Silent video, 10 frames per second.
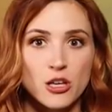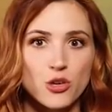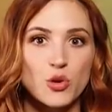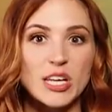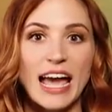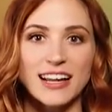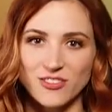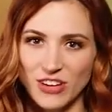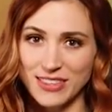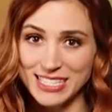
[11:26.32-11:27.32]
You can
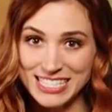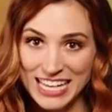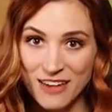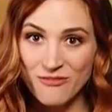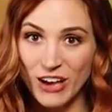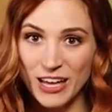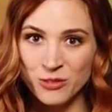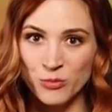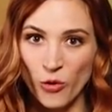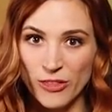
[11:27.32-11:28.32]
activate the same
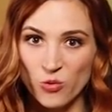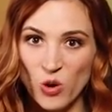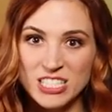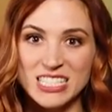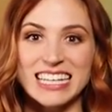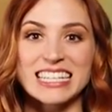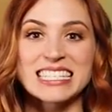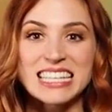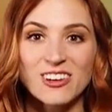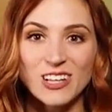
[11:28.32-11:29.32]
fighter more than once in a
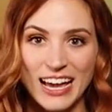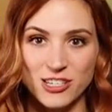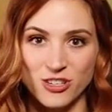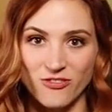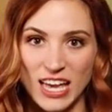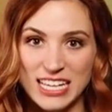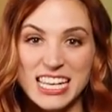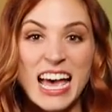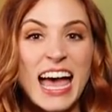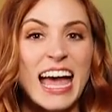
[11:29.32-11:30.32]
single action
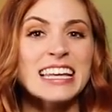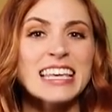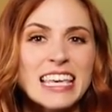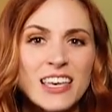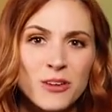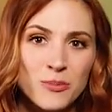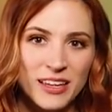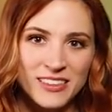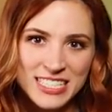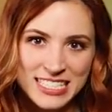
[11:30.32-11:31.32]
phase, and even
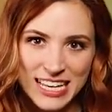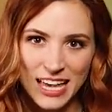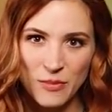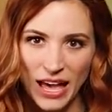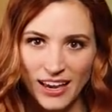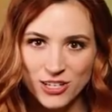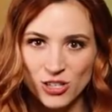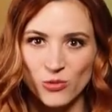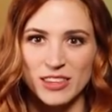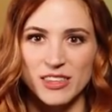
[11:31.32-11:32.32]
make the same
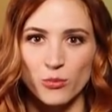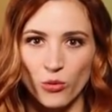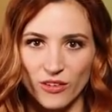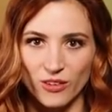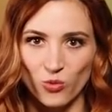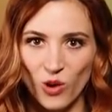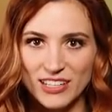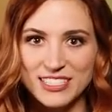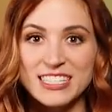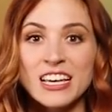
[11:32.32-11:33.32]
action with them more than
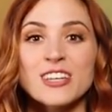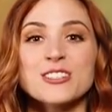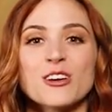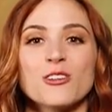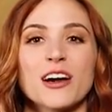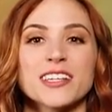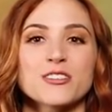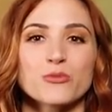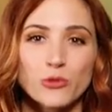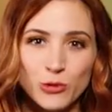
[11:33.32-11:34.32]
once, so long as
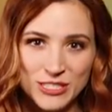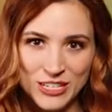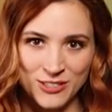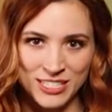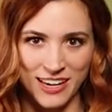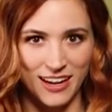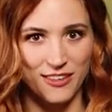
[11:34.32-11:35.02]
the rules don't say